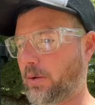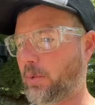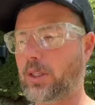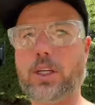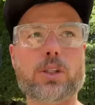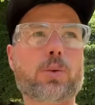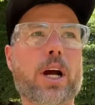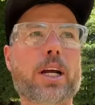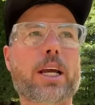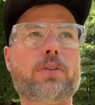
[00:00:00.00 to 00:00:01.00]
with this, we're
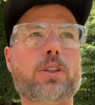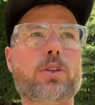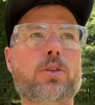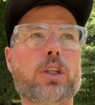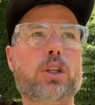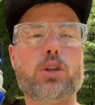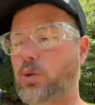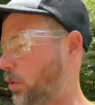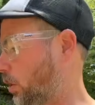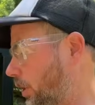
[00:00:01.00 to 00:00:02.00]
not gonna have to do the
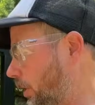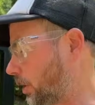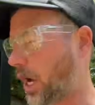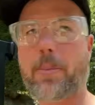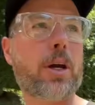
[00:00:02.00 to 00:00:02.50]
usual clear top